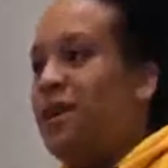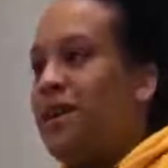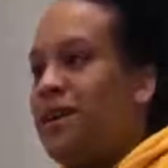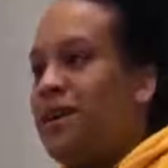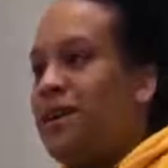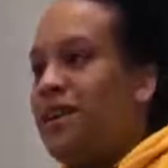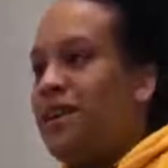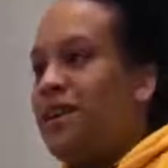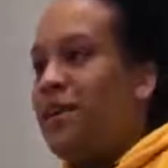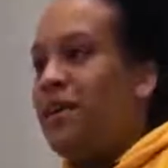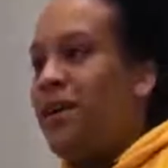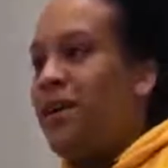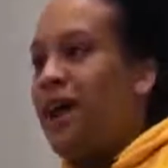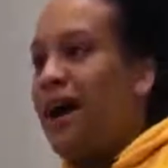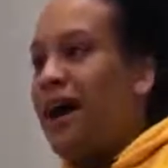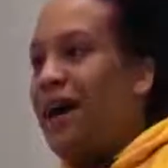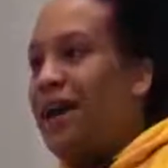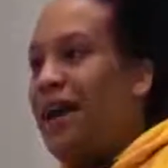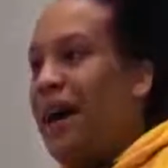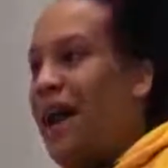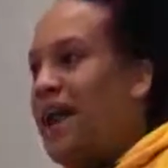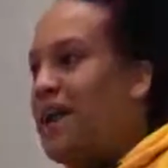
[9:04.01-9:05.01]
You know,
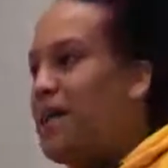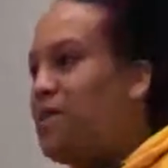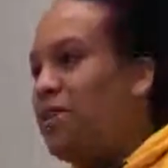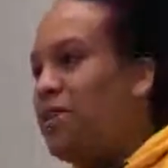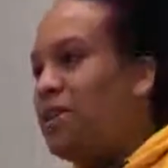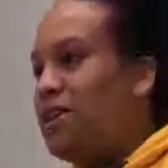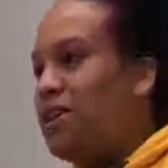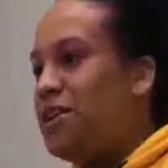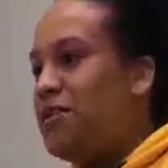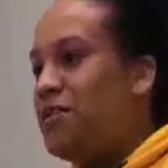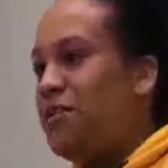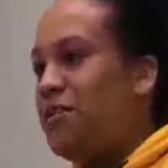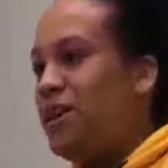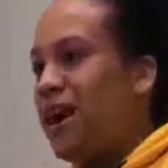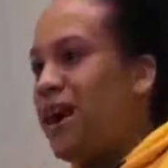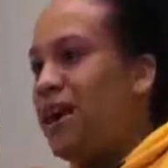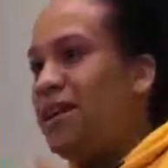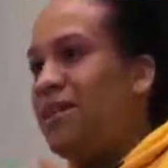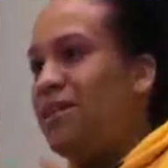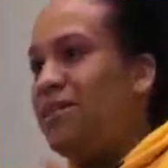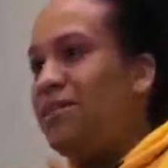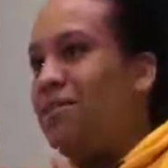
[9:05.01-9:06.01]
and anybody who
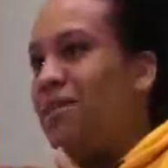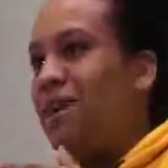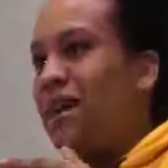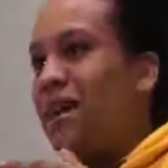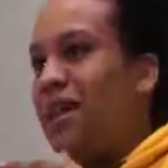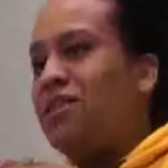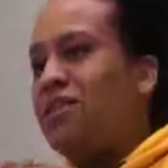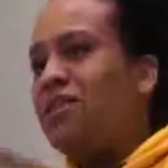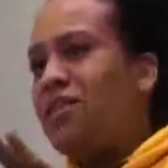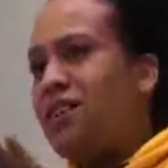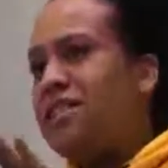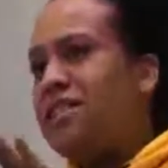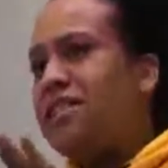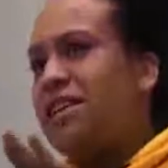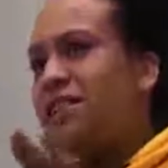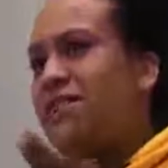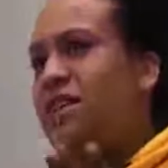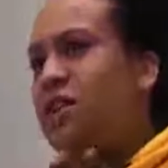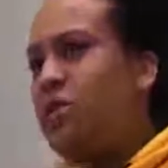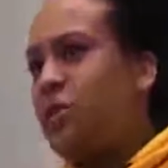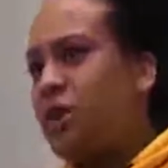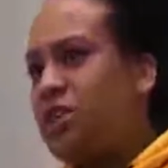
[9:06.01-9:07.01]
kind of not
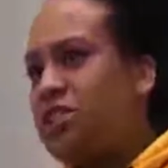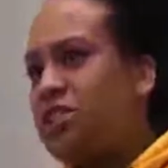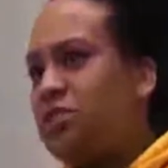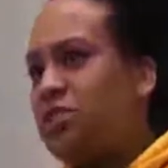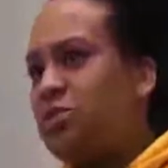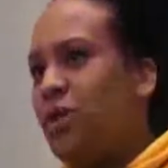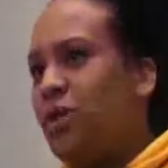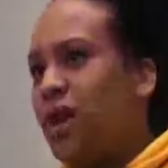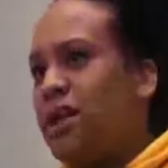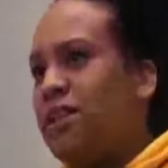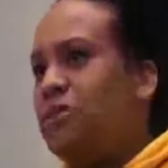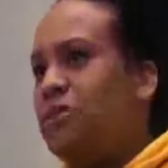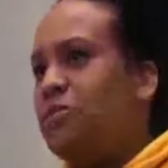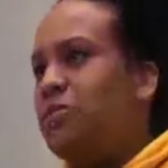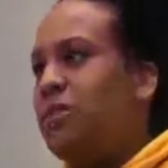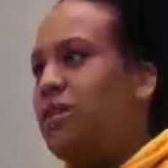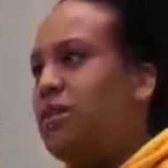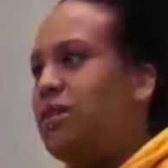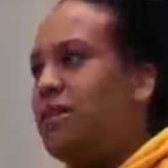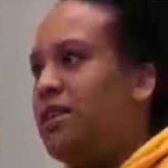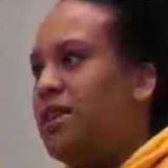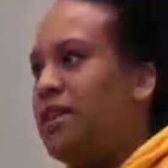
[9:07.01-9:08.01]
necessarily questions what I do,
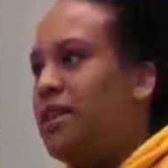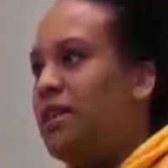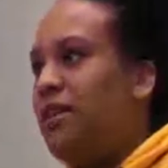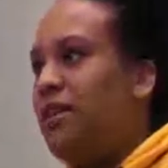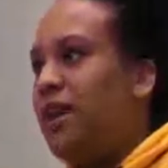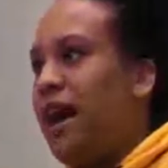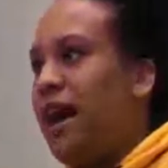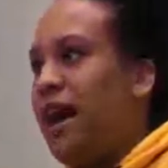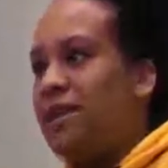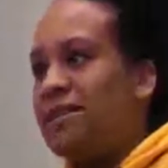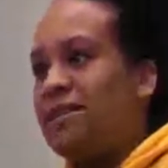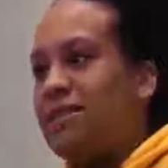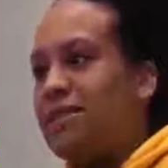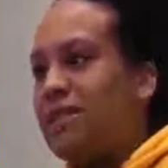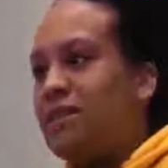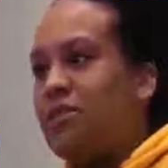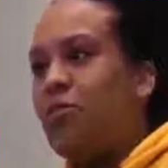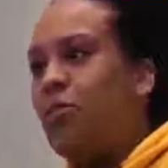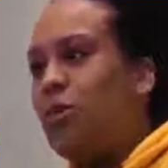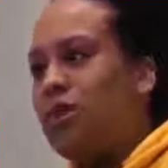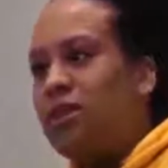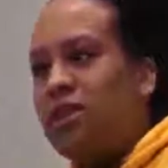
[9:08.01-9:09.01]
but, you know,
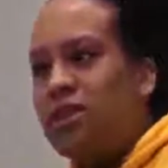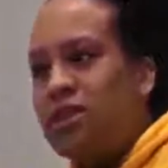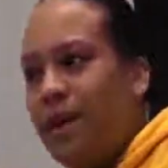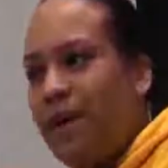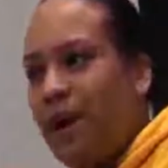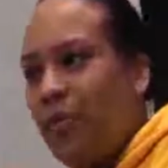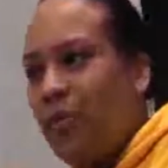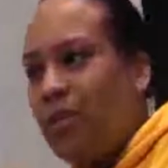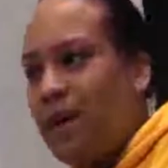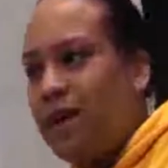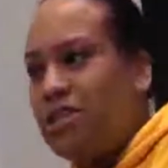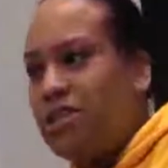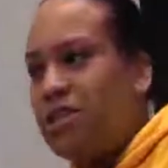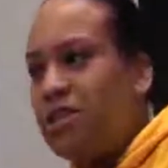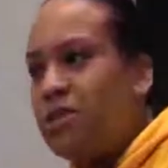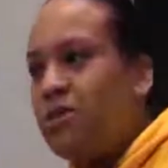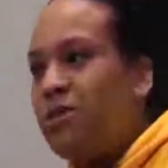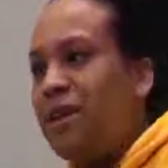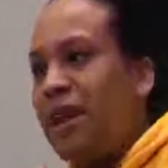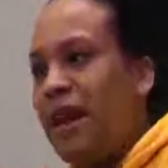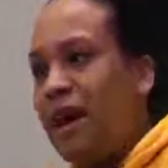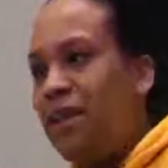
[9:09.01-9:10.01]
wonders about what I
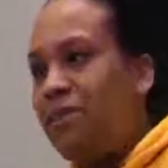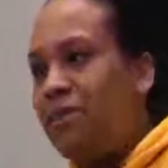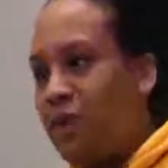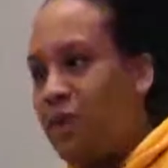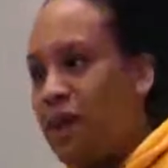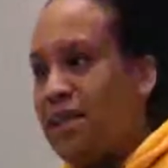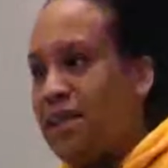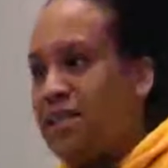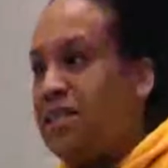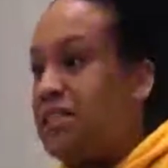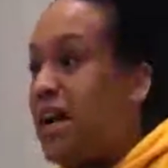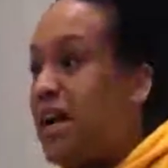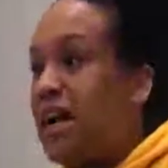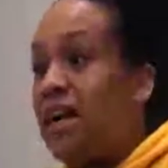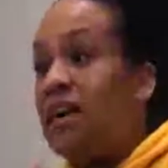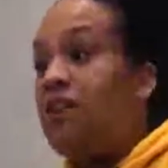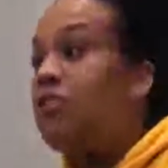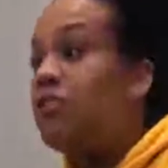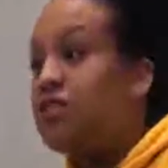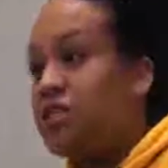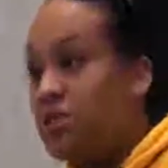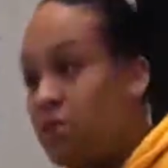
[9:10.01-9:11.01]
do and the way I teach it, I
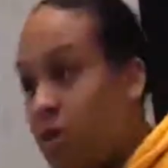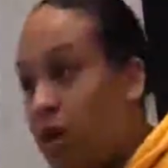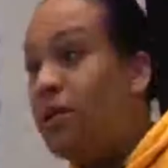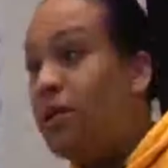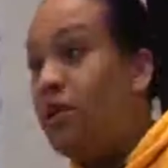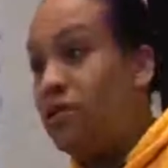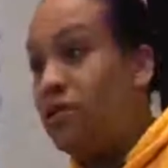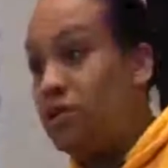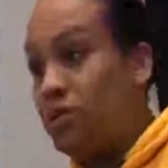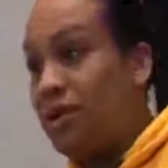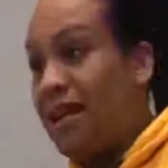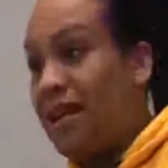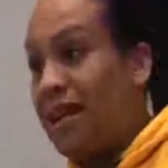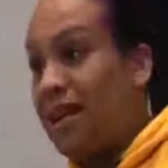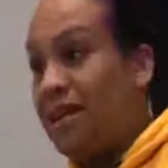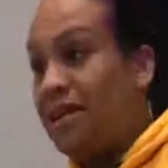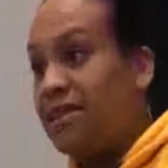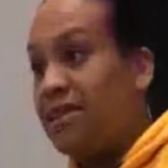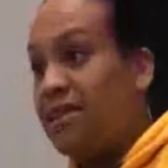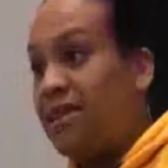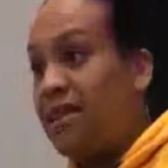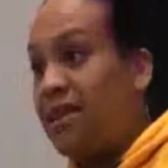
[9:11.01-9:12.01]
encourage them, come along to a
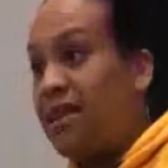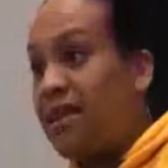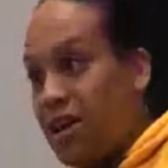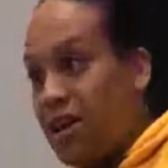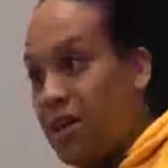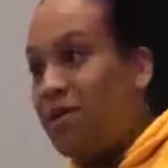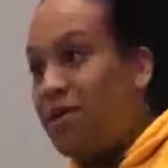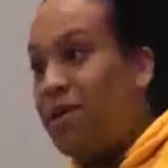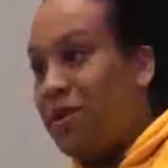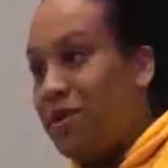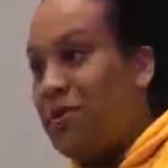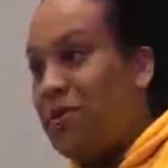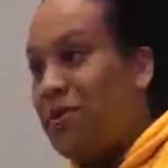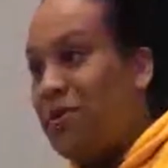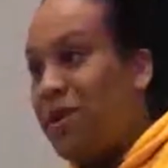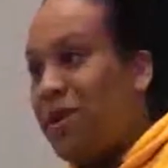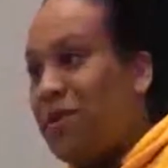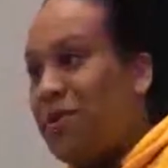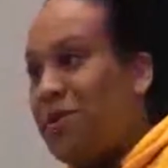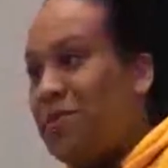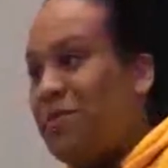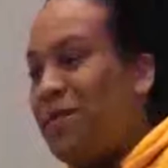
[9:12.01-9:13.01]
class, come along and
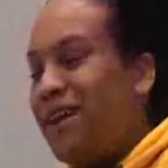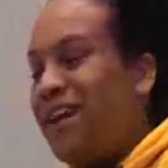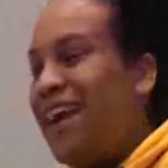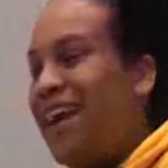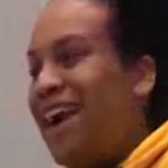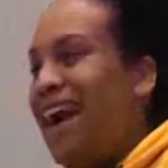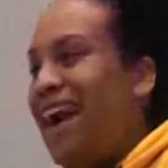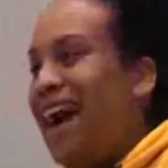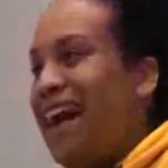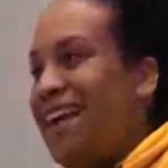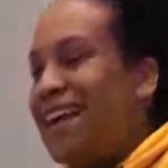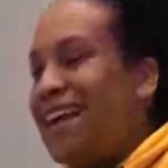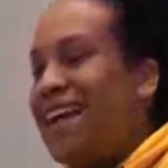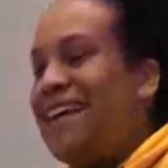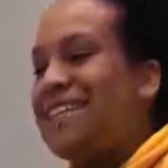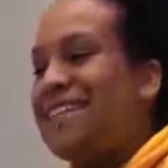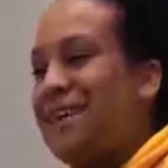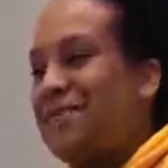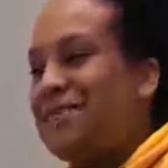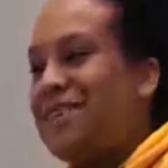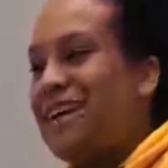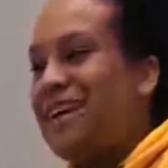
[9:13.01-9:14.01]
work with me. And 9
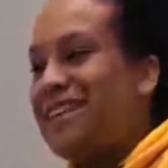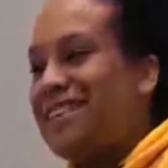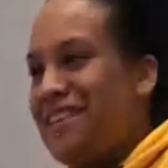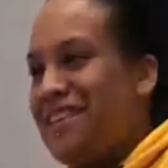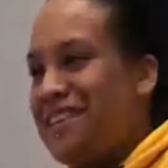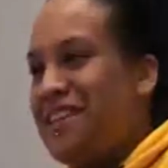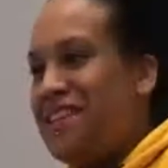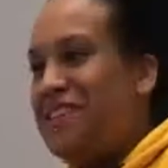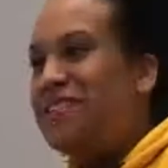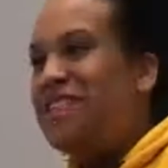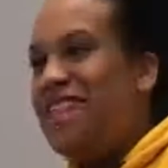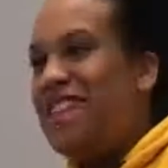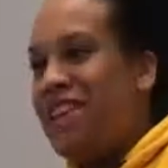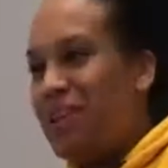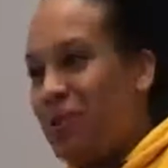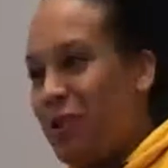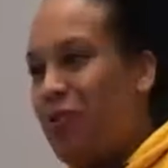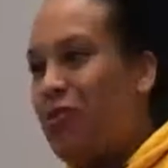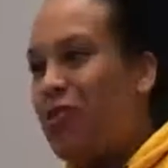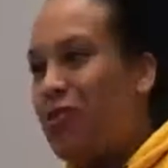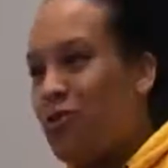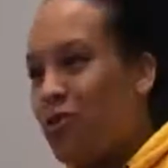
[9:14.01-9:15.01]
times out of 10, they're usually
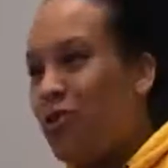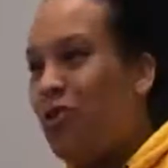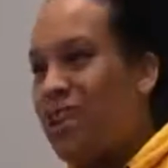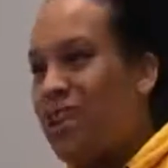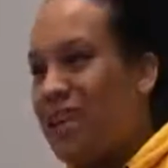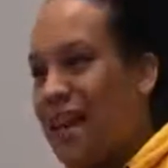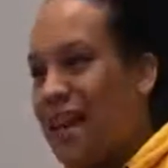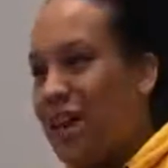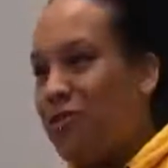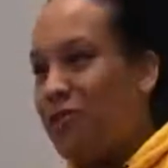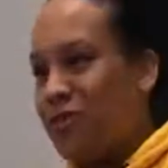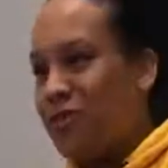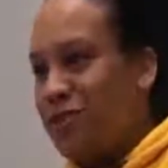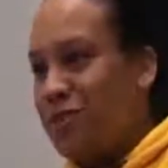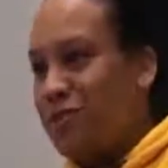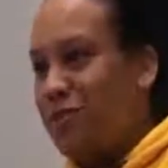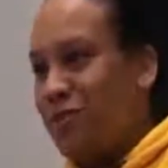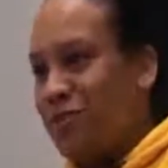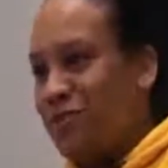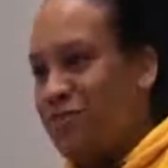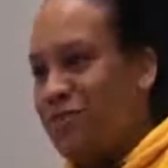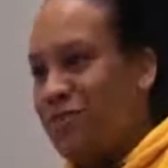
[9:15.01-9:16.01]
crawling out of the
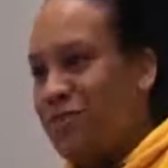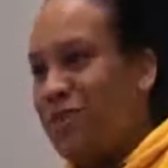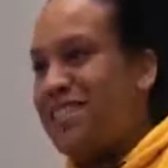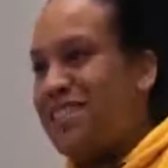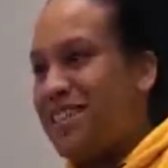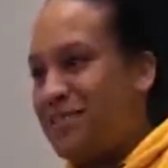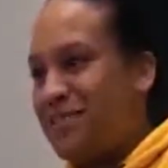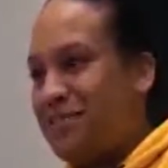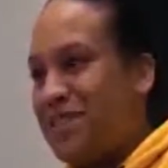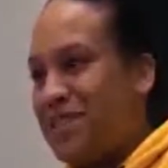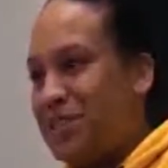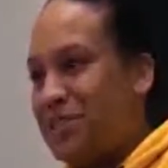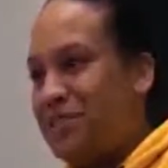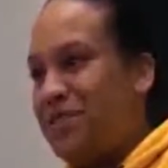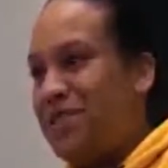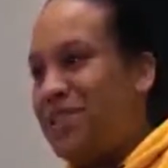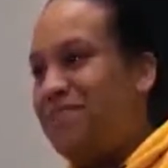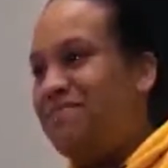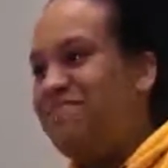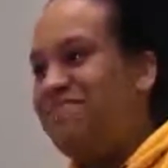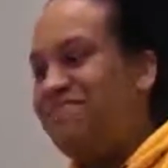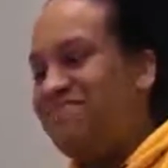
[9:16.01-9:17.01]
door once I've finished
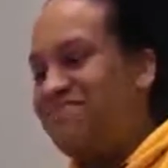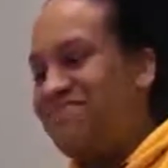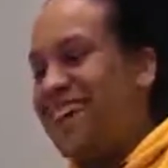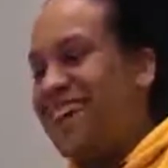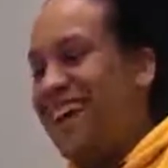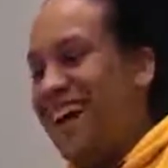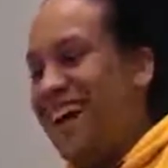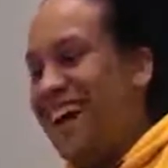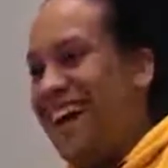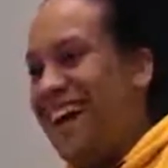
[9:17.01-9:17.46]
with them.